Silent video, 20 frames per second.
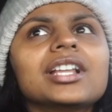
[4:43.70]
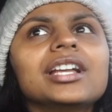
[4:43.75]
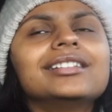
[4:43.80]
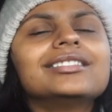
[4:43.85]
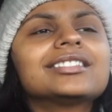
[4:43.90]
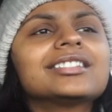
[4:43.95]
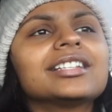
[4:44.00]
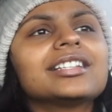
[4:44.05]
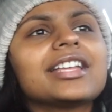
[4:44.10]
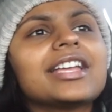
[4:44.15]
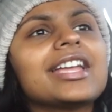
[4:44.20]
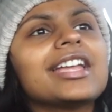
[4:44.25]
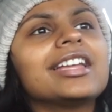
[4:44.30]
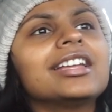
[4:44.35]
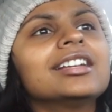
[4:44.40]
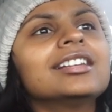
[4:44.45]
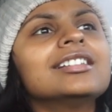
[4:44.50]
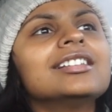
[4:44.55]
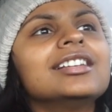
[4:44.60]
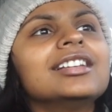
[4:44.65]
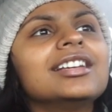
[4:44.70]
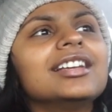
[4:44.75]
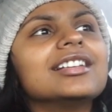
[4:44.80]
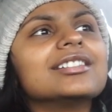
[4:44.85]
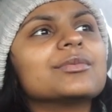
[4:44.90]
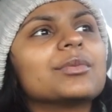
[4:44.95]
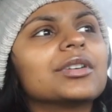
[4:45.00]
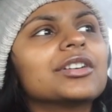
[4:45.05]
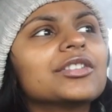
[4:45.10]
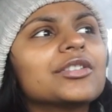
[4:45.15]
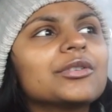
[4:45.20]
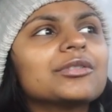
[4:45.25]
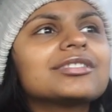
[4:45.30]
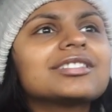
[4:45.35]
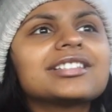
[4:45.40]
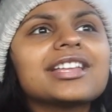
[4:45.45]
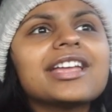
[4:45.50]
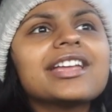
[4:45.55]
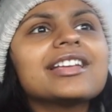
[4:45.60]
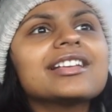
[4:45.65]
And today is one of
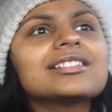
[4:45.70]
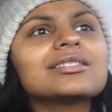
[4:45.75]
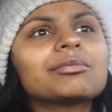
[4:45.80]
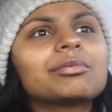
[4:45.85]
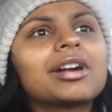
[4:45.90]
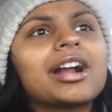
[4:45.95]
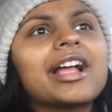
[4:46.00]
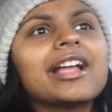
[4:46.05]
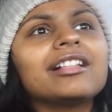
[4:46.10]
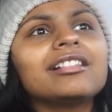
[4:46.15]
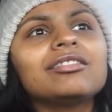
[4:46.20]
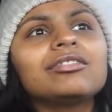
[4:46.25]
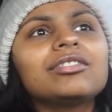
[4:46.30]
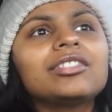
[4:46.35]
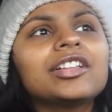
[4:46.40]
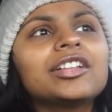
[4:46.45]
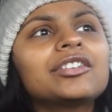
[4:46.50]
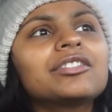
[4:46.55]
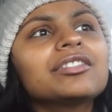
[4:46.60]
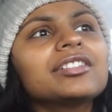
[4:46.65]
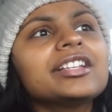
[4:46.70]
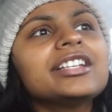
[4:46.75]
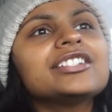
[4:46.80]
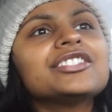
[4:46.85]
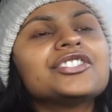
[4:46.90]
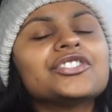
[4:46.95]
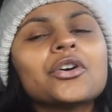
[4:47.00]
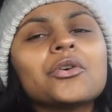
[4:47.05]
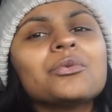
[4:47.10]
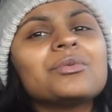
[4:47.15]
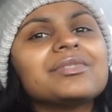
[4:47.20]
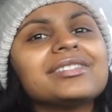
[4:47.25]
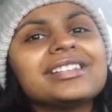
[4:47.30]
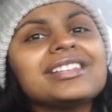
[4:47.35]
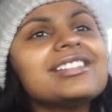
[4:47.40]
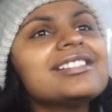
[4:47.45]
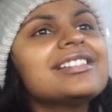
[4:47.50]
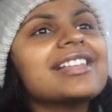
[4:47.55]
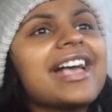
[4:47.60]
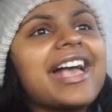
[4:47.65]
those days where I literally don't
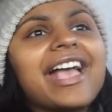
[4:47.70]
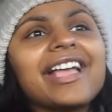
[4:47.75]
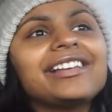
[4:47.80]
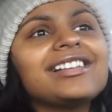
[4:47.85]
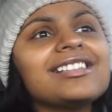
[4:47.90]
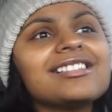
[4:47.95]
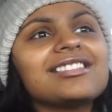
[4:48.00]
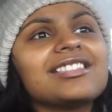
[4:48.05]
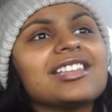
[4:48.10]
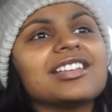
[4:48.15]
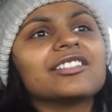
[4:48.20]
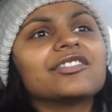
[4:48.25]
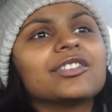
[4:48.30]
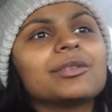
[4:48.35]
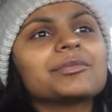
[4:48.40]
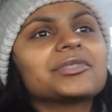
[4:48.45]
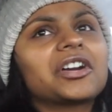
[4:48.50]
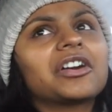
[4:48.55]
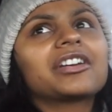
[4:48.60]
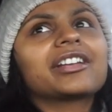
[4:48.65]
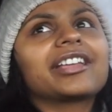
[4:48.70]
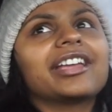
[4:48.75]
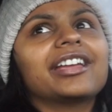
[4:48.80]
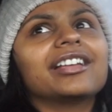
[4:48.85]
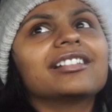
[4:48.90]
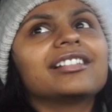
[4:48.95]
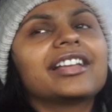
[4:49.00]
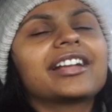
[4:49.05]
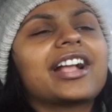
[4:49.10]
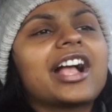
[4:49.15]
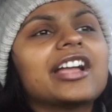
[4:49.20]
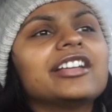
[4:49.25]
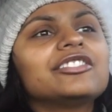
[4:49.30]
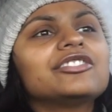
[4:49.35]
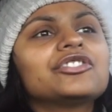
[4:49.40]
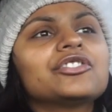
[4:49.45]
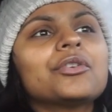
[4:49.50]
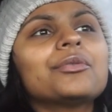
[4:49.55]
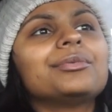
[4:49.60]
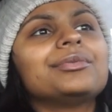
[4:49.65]
need anything from Target. Like, I
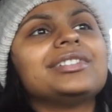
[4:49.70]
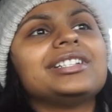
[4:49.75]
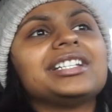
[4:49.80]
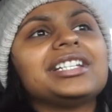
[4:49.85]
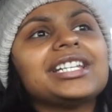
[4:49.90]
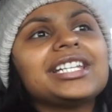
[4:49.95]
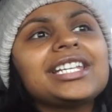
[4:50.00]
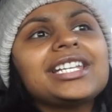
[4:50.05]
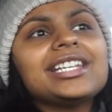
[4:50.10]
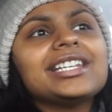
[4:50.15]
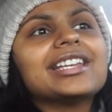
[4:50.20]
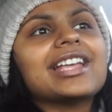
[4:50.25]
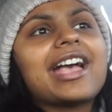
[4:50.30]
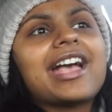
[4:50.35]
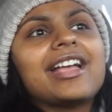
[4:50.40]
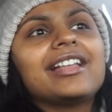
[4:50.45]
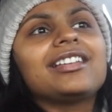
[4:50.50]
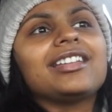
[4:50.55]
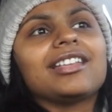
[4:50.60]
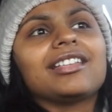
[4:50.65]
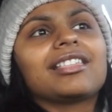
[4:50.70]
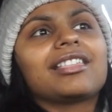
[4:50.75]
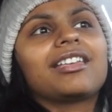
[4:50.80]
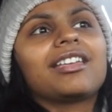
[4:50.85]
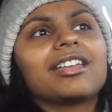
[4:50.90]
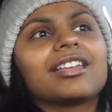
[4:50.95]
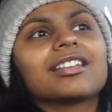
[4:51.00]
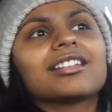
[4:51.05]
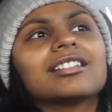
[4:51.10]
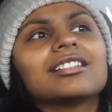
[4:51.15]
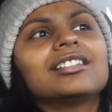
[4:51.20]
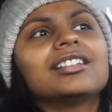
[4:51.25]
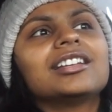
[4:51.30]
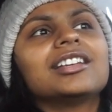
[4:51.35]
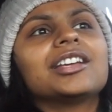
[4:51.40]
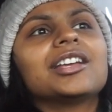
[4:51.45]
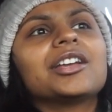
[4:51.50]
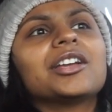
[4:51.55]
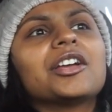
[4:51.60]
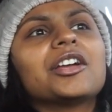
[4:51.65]
don't need anything.
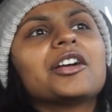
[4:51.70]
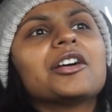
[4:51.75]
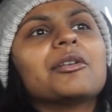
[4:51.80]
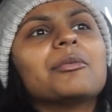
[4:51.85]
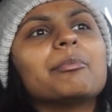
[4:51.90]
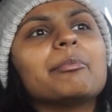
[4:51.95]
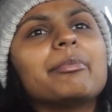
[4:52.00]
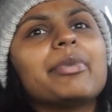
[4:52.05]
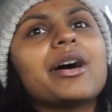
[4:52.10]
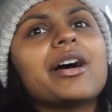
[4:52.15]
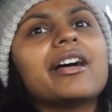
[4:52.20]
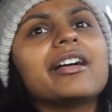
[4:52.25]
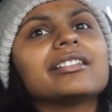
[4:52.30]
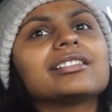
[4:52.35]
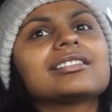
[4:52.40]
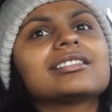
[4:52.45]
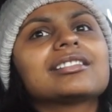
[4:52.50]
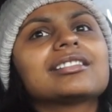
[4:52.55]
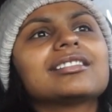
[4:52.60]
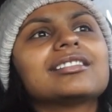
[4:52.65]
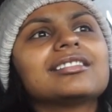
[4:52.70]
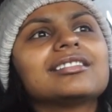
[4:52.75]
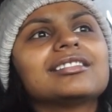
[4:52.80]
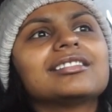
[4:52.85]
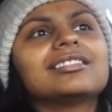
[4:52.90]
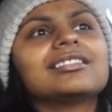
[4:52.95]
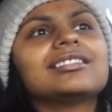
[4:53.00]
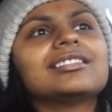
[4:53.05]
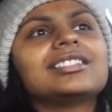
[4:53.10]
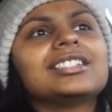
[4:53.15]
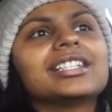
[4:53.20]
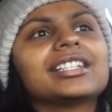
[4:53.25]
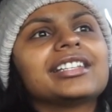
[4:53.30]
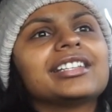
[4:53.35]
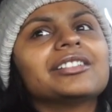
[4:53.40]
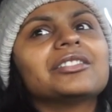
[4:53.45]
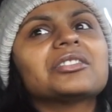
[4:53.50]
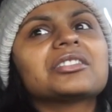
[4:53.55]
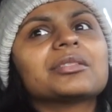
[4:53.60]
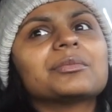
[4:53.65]
But to
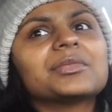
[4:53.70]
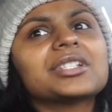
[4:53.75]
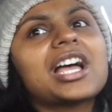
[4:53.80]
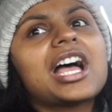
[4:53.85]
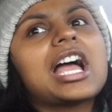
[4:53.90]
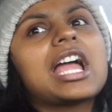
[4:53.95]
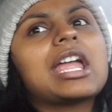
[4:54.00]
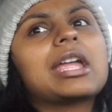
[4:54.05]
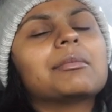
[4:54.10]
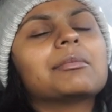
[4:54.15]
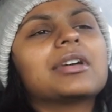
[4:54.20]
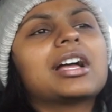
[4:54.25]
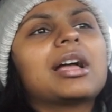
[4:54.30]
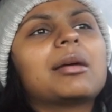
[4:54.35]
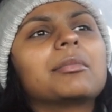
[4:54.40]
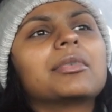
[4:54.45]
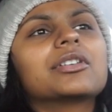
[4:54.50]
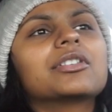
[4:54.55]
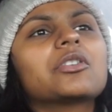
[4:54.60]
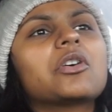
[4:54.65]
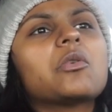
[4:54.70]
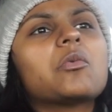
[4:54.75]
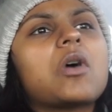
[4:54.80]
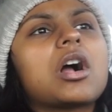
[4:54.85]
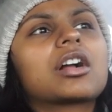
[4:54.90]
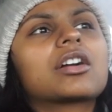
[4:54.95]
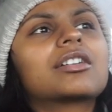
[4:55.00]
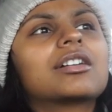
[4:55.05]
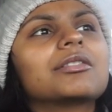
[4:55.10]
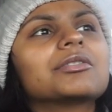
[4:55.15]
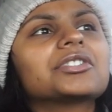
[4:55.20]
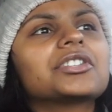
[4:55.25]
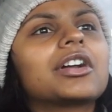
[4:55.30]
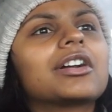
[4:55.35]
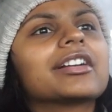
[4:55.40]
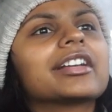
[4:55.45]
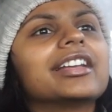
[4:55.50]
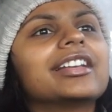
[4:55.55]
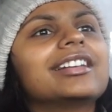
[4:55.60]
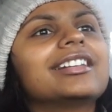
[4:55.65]
kill some time, I'm gonna go walk around
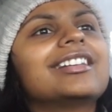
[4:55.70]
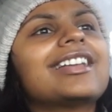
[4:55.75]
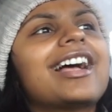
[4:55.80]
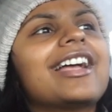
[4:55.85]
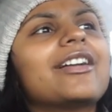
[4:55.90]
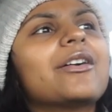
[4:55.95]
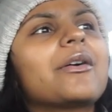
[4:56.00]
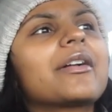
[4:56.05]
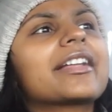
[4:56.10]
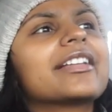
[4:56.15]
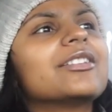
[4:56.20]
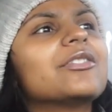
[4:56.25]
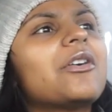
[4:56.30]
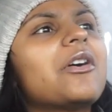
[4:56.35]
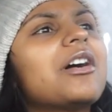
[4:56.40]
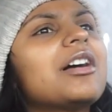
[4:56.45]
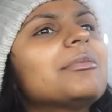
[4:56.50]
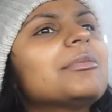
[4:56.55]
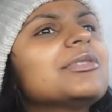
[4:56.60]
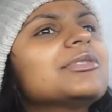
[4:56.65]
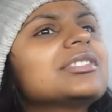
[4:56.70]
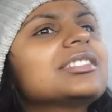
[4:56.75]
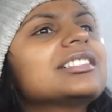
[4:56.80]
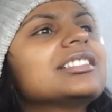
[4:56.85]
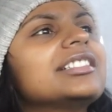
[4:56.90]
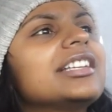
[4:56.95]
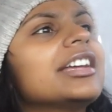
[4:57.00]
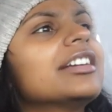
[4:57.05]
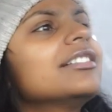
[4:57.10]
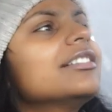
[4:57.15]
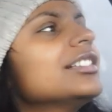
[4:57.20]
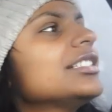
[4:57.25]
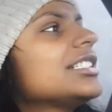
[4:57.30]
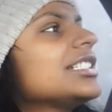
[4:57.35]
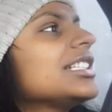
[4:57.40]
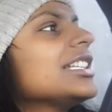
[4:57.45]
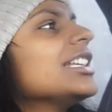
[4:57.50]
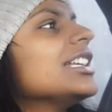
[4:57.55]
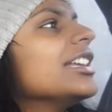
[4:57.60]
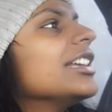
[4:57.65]
Target, and I can almost
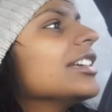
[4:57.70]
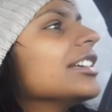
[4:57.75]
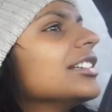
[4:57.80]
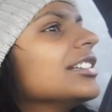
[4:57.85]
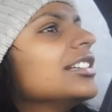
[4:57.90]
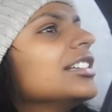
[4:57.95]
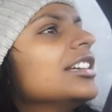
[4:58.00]
guarantee